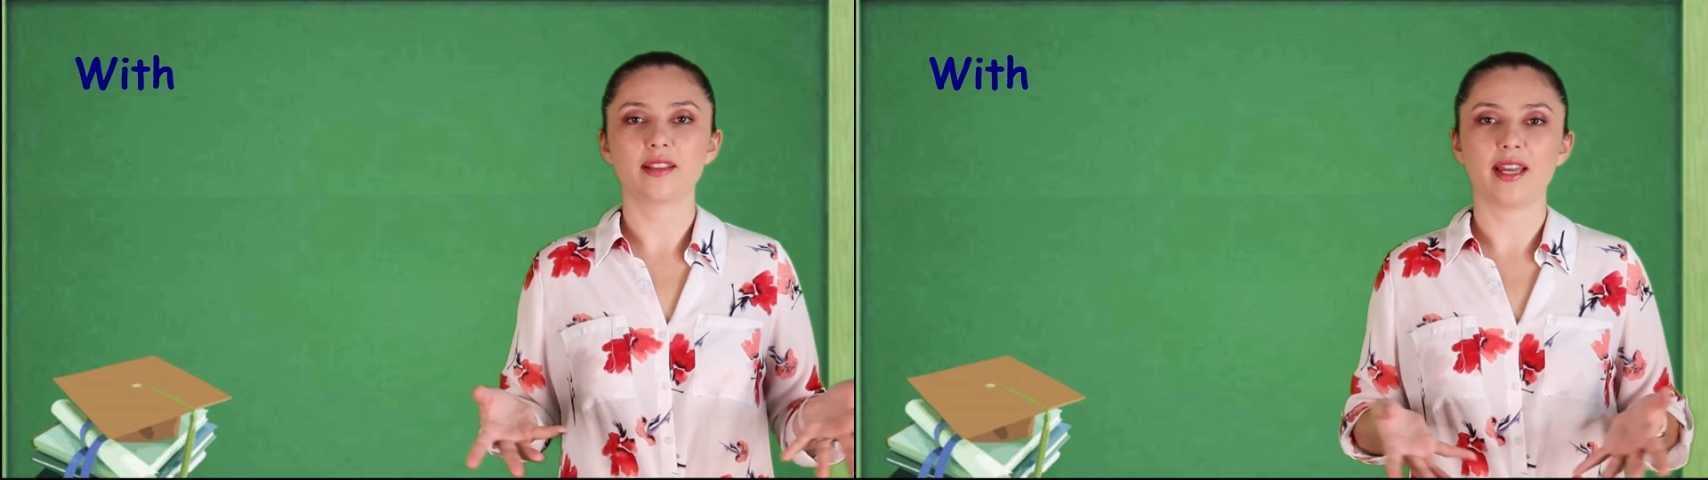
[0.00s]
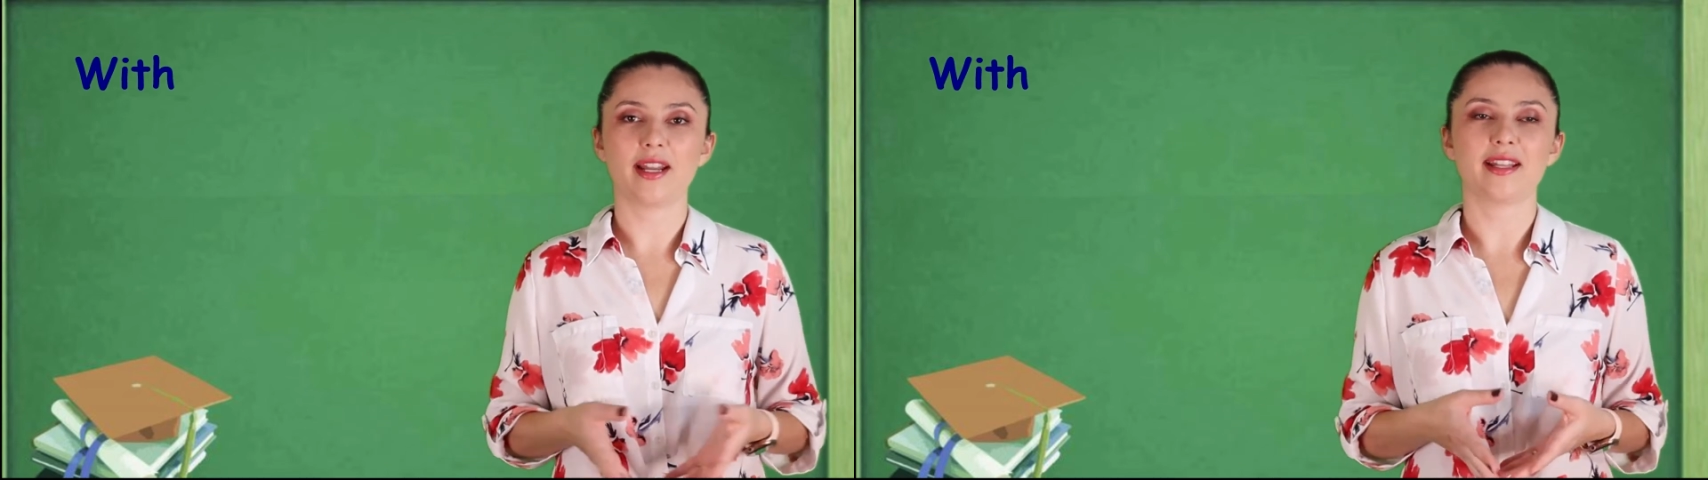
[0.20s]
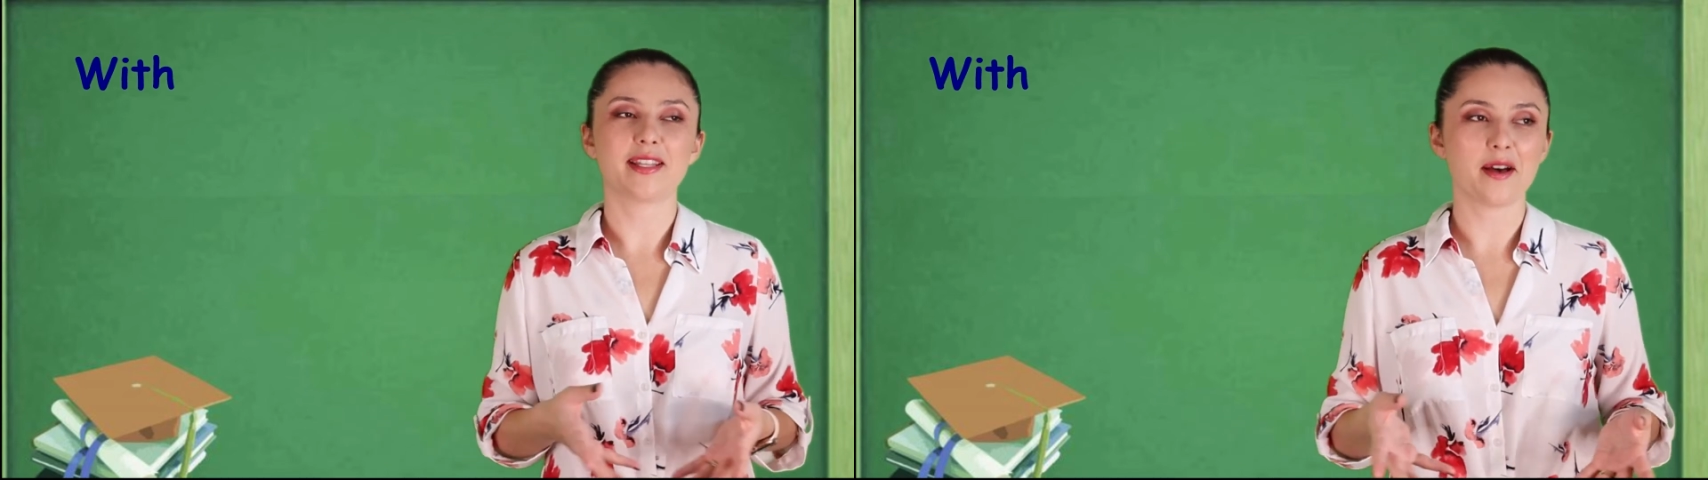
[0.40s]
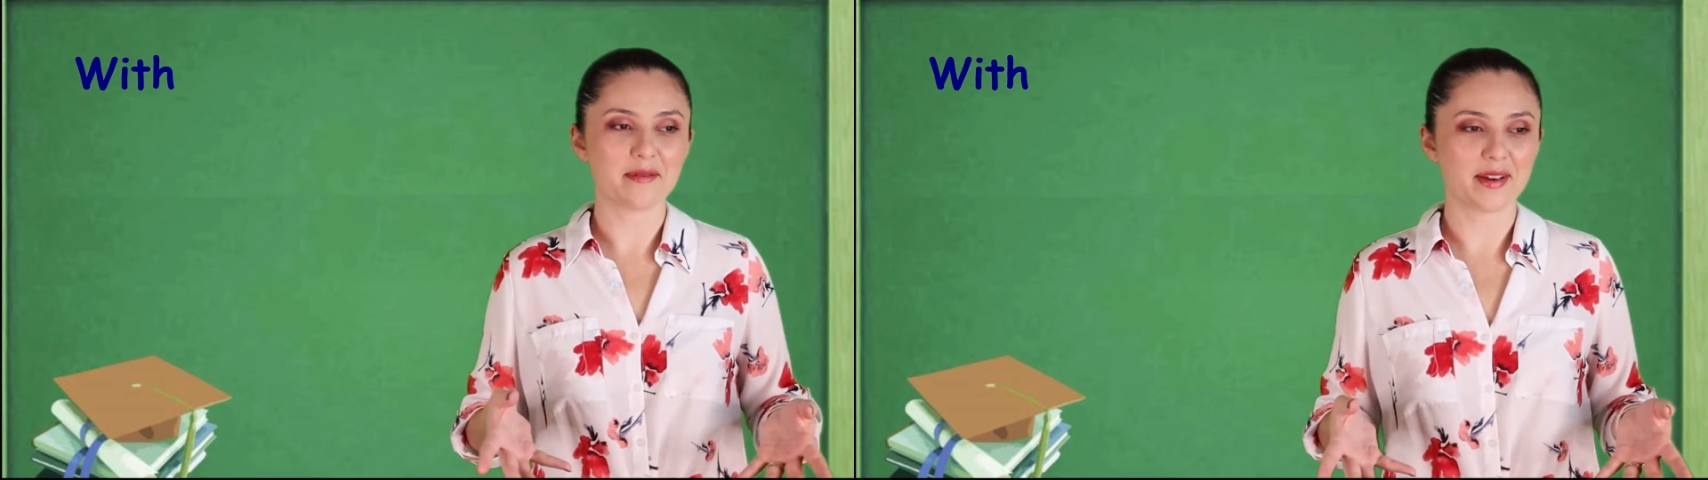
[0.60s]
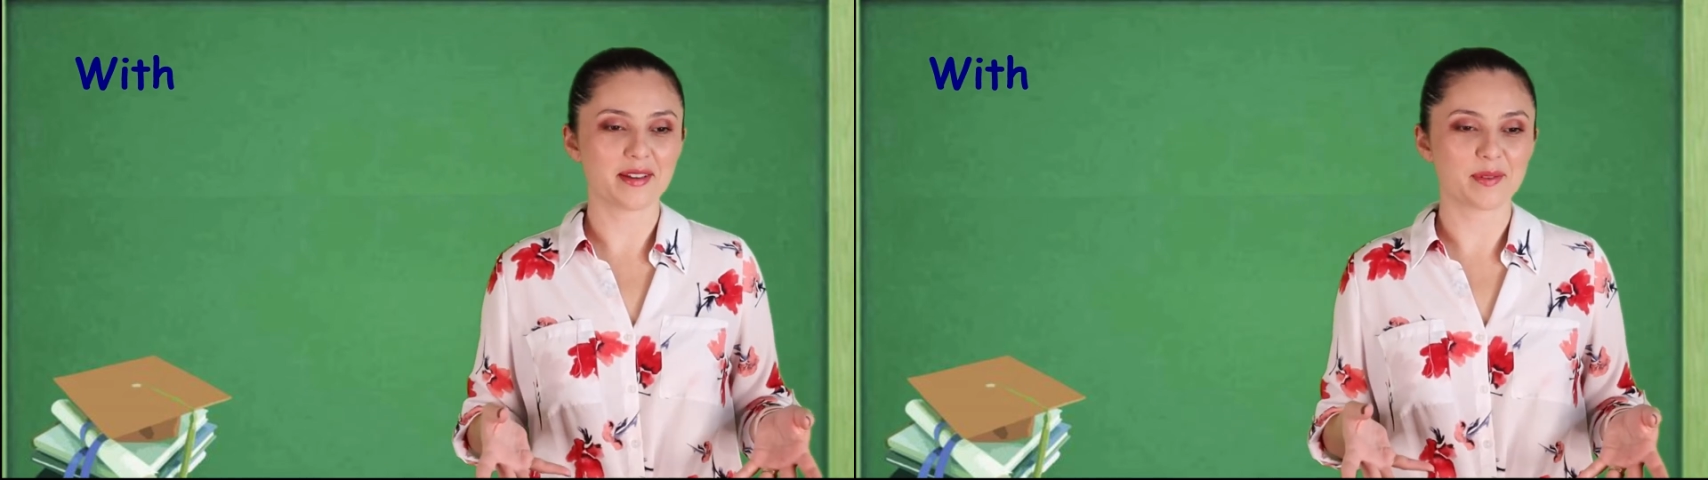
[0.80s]
that I tell
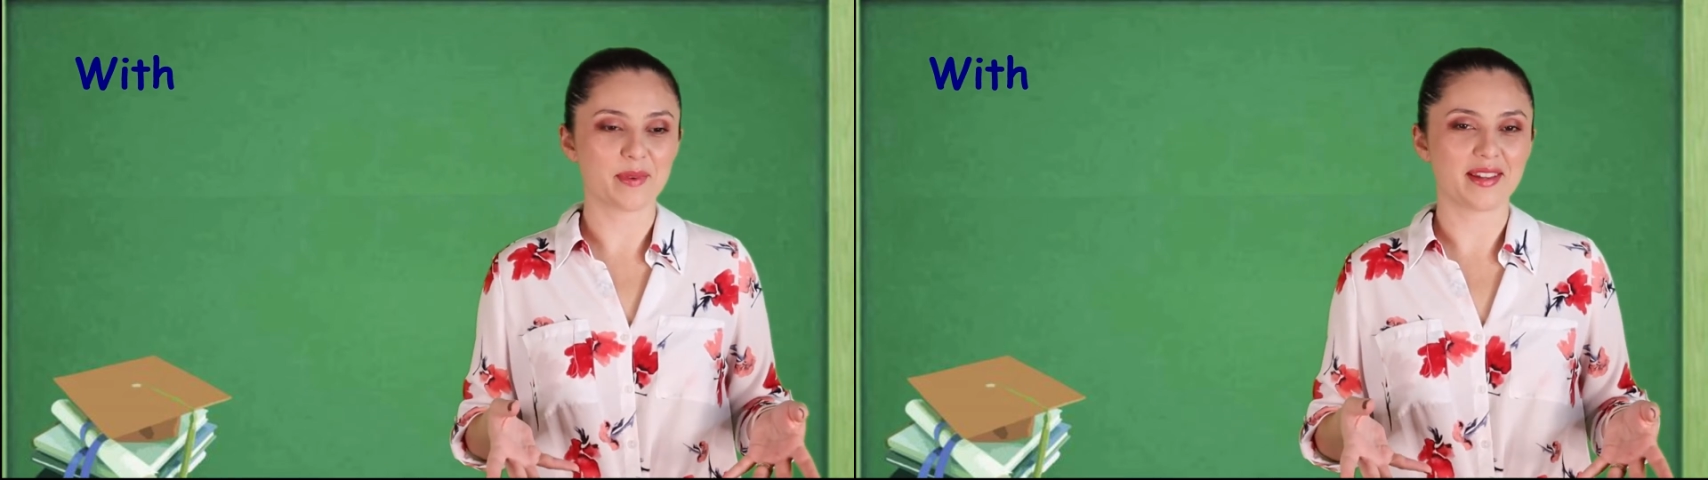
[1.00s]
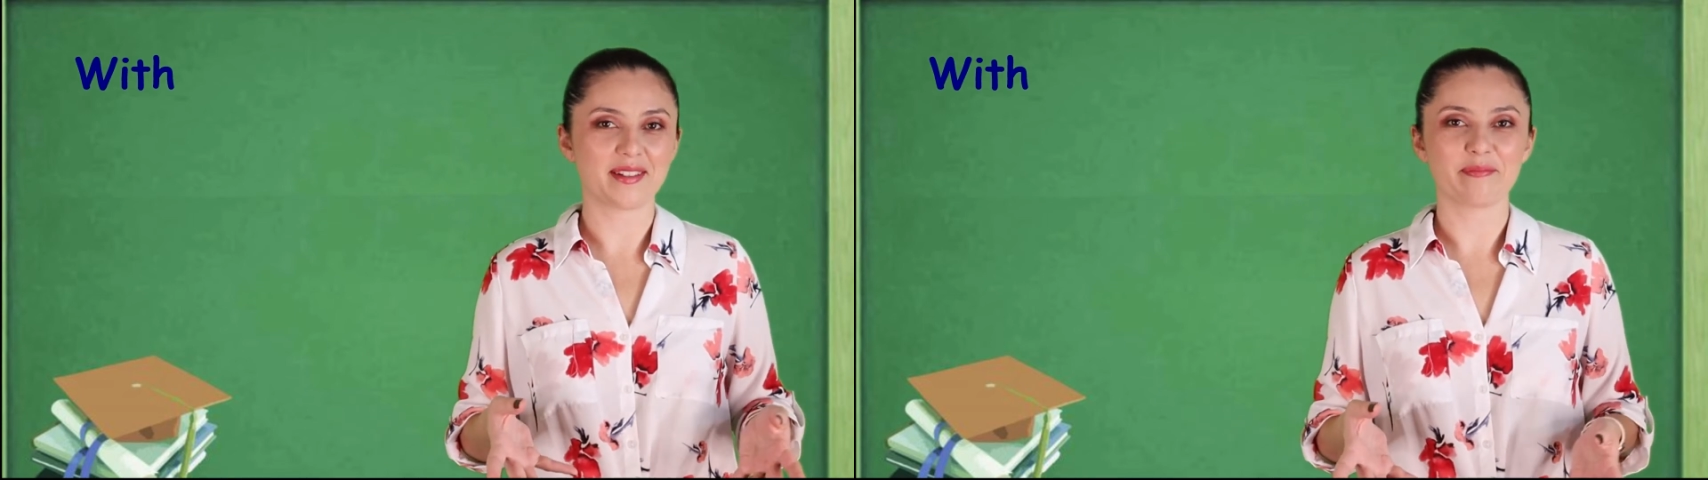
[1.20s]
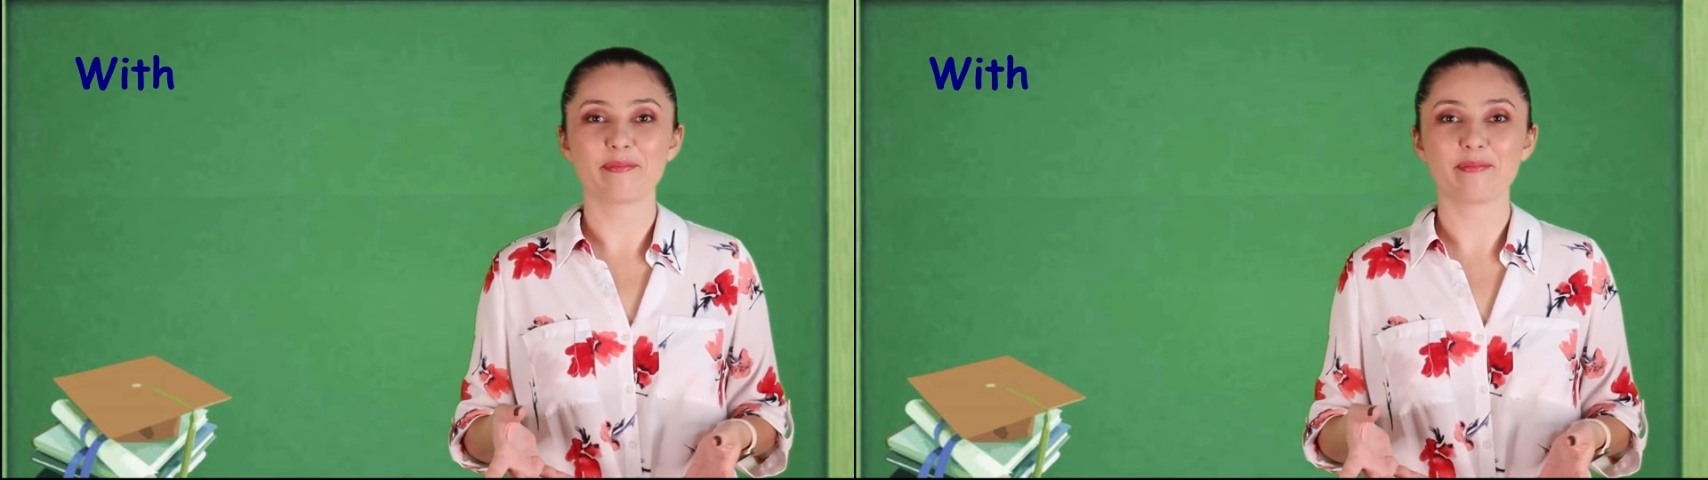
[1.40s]
my husband